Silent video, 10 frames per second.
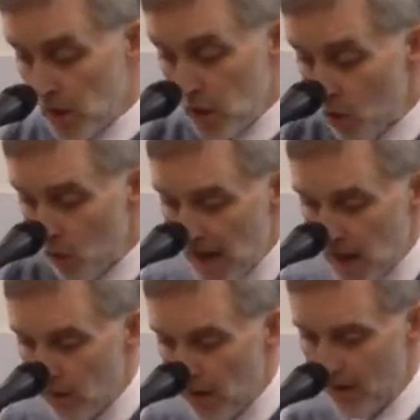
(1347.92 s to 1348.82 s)
And you're
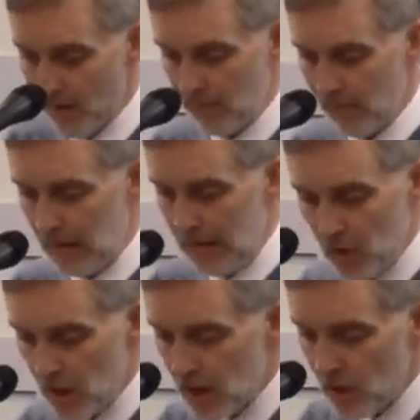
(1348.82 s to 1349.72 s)
raised with him.
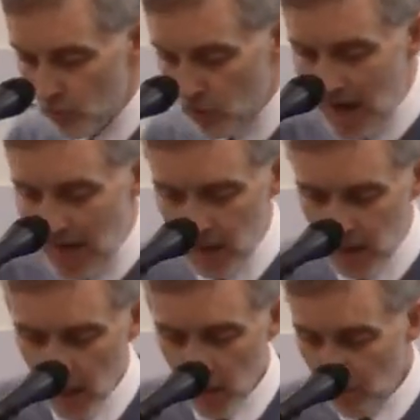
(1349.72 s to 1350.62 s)
Jesus is
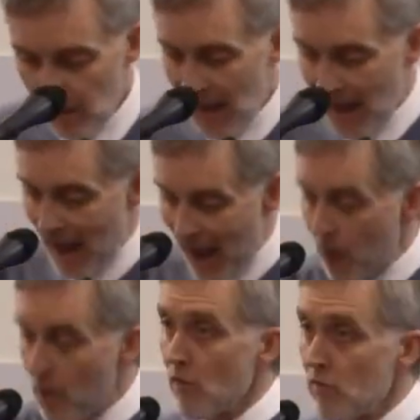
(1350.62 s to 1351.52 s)
raised to be
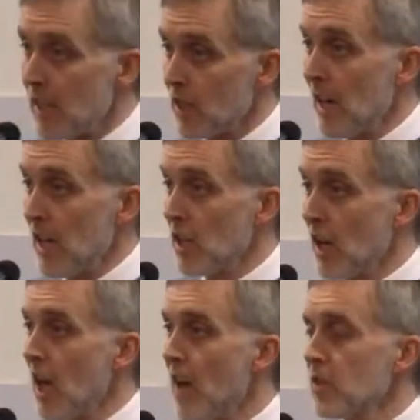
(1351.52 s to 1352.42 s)
our
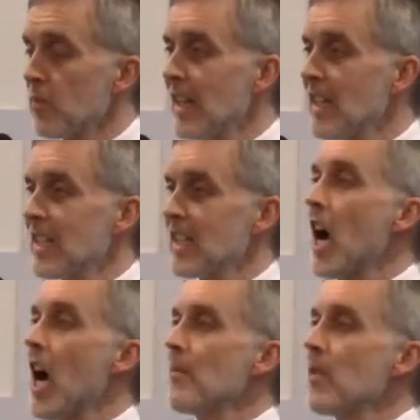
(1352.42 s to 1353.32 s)
resurrection and life as well. He
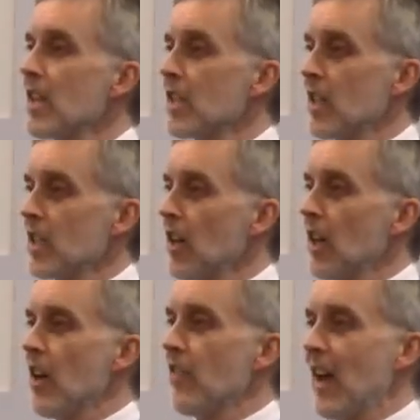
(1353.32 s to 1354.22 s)
says, I am the resurrection
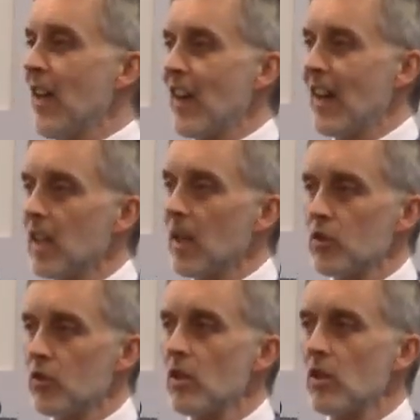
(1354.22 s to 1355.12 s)
and the life. And that it
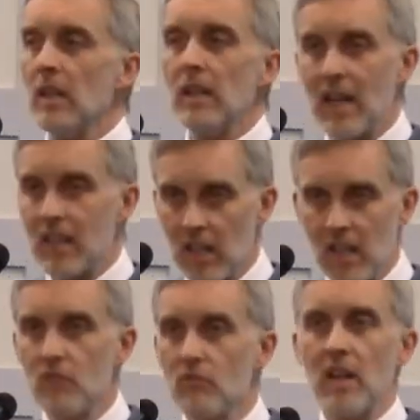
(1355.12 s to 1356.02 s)
comes true as
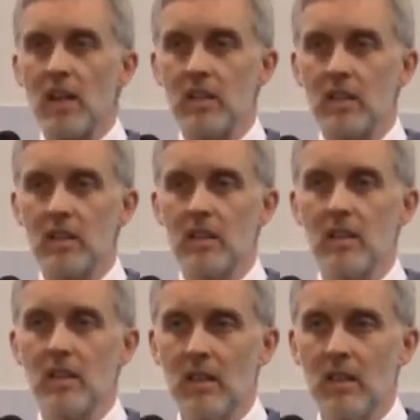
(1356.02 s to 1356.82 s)
he is raised.